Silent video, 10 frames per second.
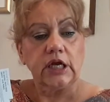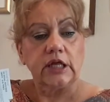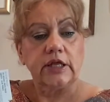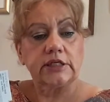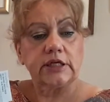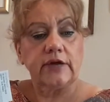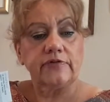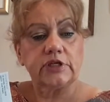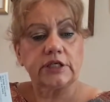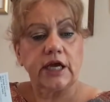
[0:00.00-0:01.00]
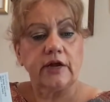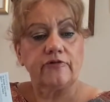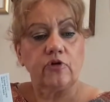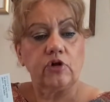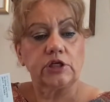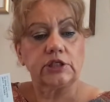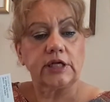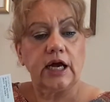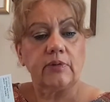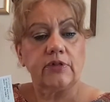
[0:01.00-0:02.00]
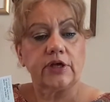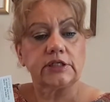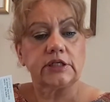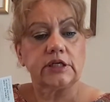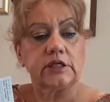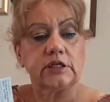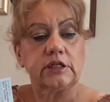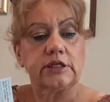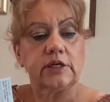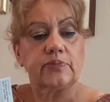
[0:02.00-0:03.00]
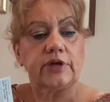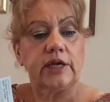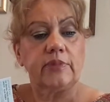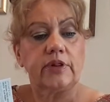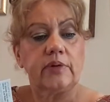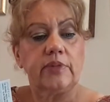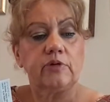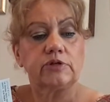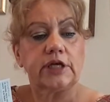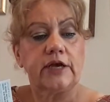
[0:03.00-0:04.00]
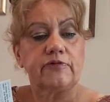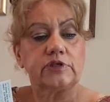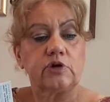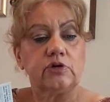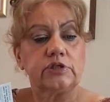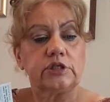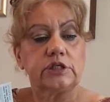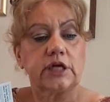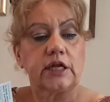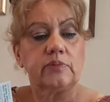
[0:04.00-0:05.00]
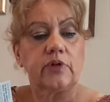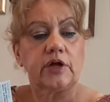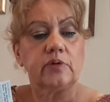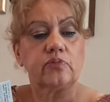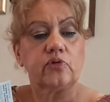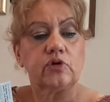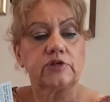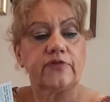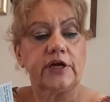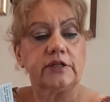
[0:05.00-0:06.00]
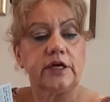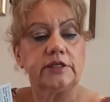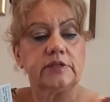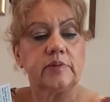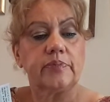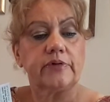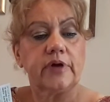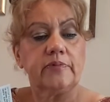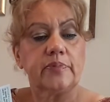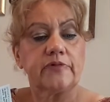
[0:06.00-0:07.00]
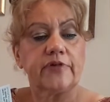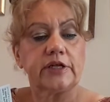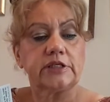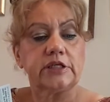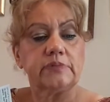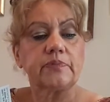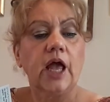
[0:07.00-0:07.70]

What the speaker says: This gives the skin a flawless start with this clear primer that melts effortlessly onto the skin, blurring pores, fine lines and imperfections.